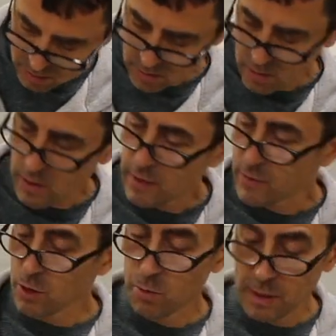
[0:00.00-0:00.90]
so I have
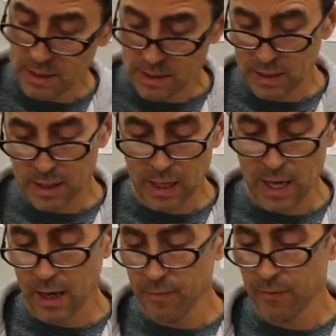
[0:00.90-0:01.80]
2 pieces of
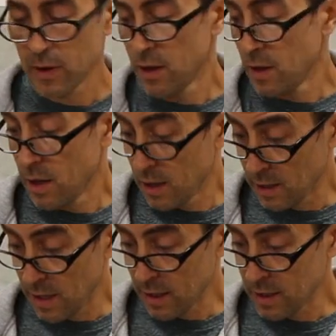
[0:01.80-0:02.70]
clay, and
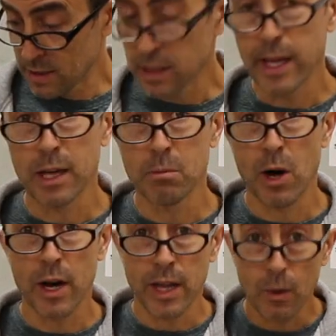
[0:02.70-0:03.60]
like this leg and
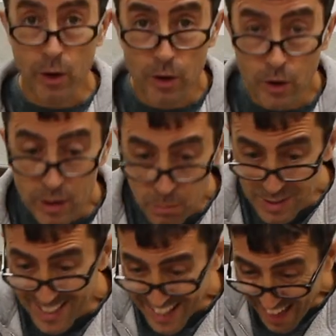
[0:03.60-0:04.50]
body, I want to hook them
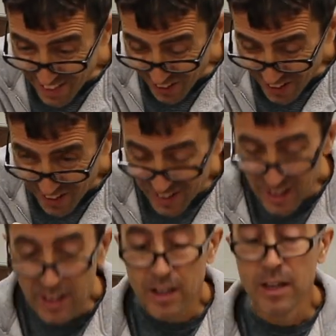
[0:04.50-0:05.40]
together,
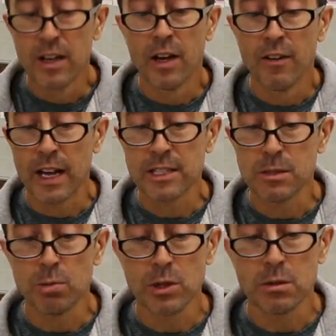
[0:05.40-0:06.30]
and I
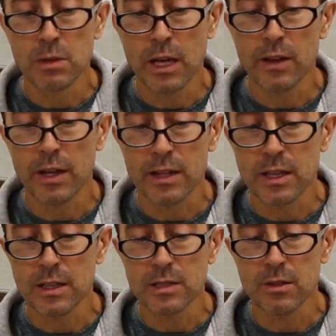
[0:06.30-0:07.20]
just push them together like
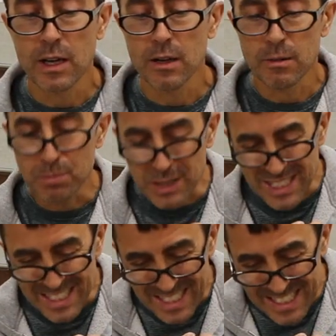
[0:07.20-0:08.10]
this, right? Push
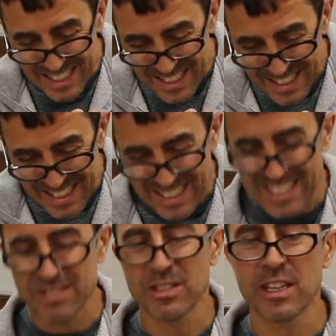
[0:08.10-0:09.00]
it together
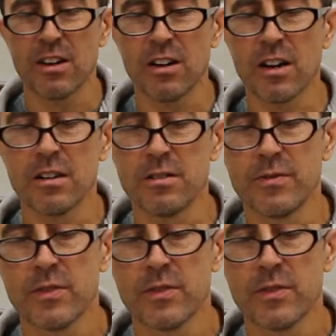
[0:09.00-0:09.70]
really hard,